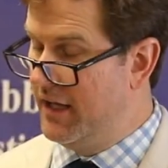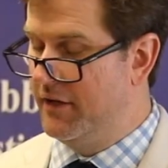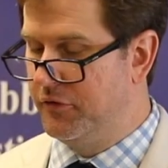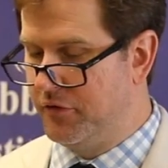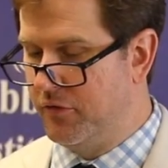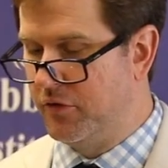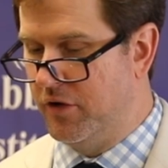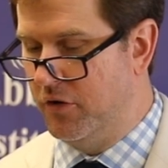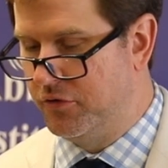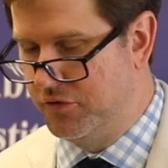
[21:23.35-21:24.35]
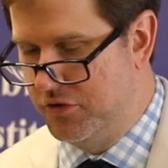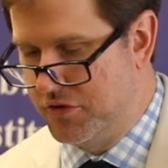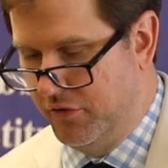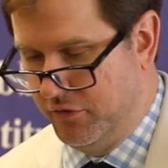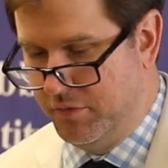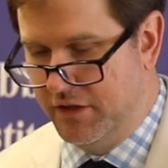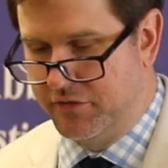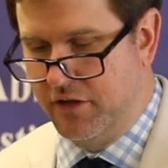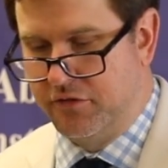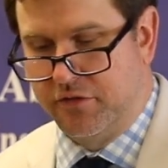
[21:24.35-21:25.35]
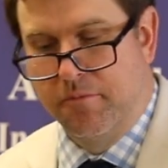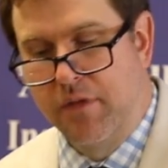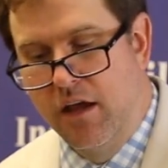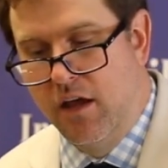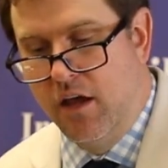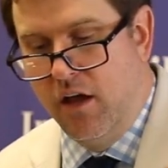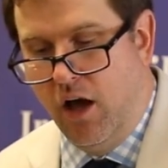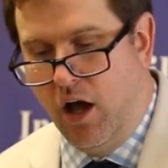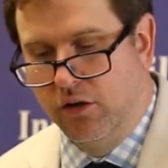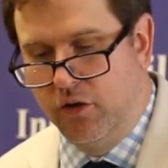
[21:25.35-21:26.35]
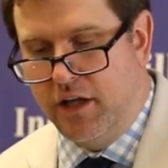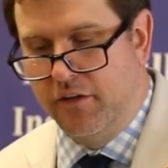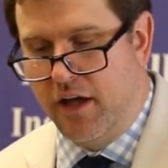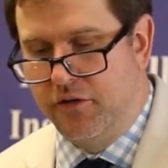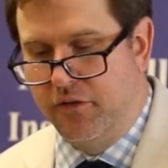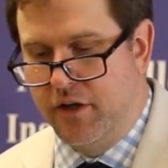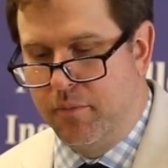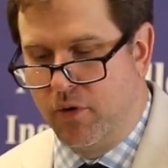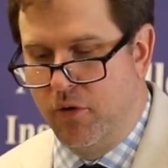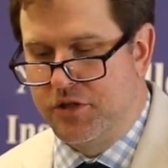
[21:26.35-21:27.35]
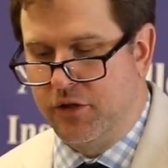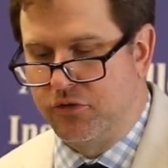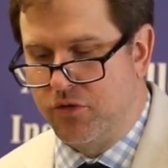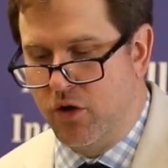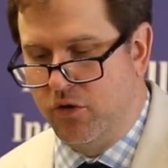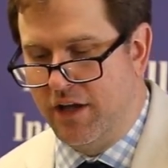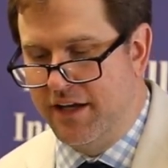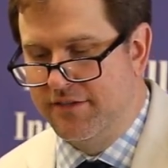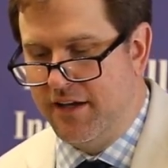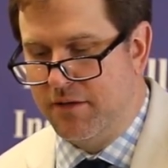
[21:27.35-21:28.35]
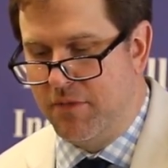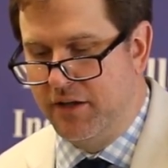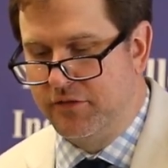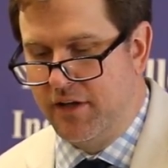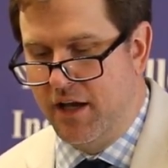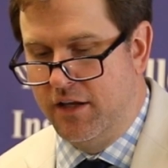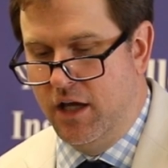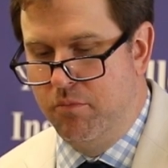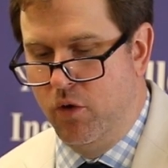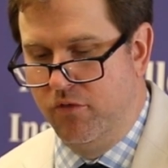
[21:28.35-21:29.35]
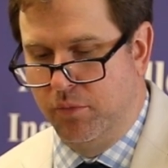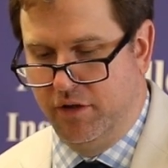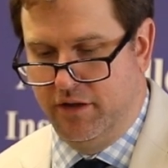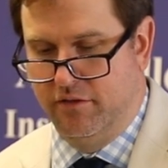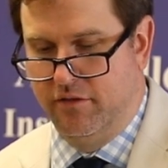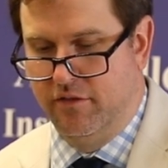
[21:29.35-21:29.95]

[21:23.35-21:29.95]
again is Southern constitutionalism. He says, looking then to the approaching struggle, I take my stand immovably.